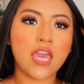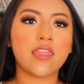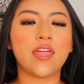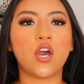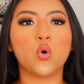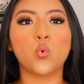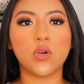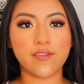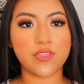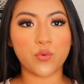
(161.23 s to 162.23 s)
that
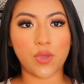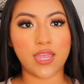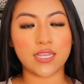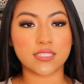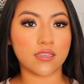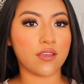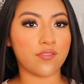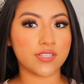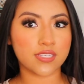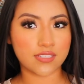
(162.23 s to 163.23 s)
one of the ways
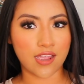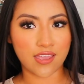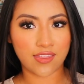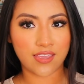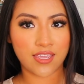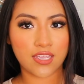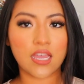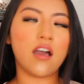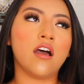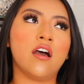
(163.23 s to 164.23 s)
of styling
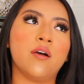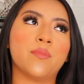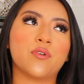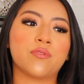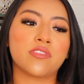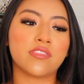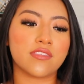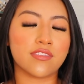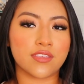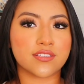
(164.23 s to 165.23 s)

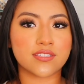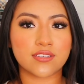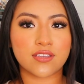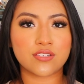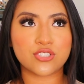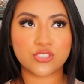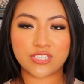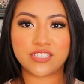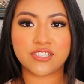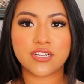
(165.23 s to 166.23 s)
with this
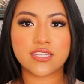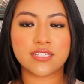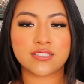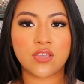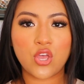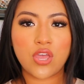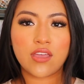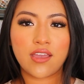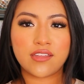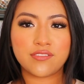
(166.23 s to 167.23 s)
straightener is
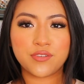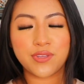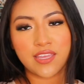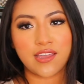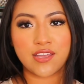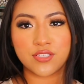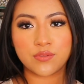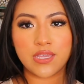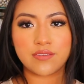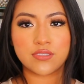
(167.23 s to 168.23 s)
kind of doing like
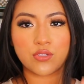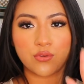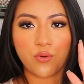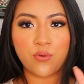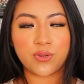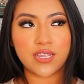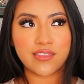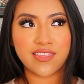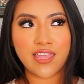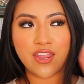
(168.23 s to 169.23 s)
S-waves, so
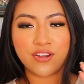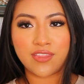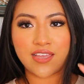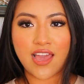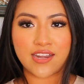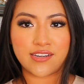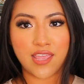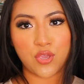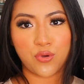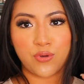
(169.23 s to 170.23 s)
holding the hair like at an
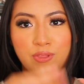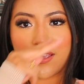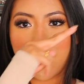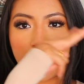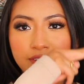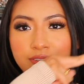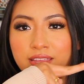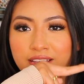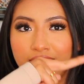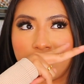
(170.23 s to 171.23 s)
angle and kind of
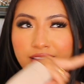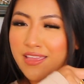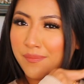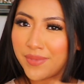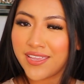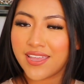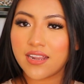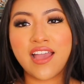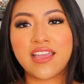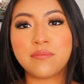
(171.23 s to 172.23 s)
like clamping
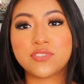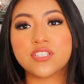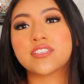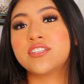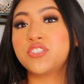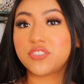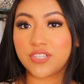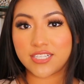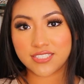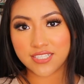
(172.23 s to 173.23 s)
it. I'm just gonna
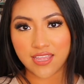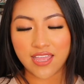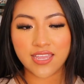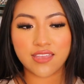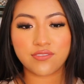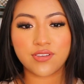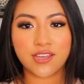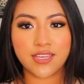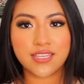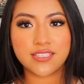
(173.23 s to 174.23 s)
straighten today. If you
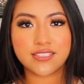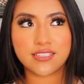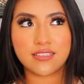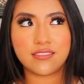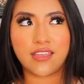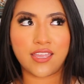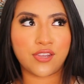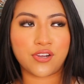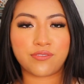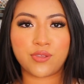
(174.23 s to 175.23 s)
guys like,
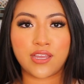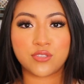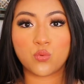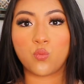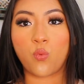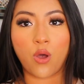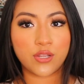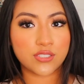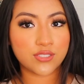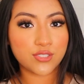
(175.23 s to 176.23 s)
or if you guys
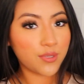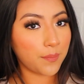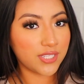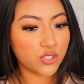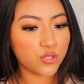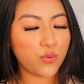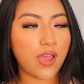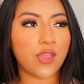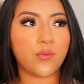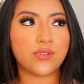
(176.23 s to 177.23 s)
want me to,
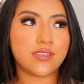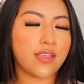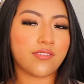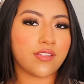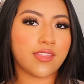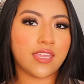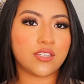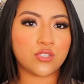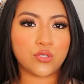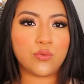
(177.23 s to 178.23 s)
I will definitely
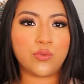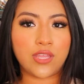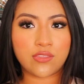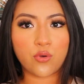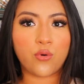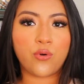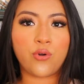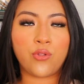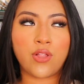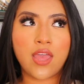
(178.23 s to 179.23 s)
do like the
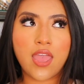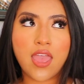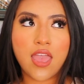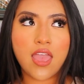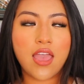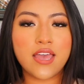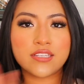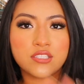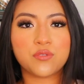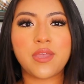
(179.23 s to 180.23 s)
whole
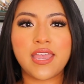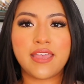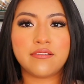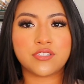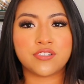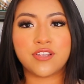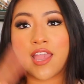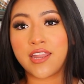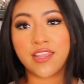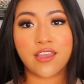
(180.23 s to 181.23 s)
S-waves or any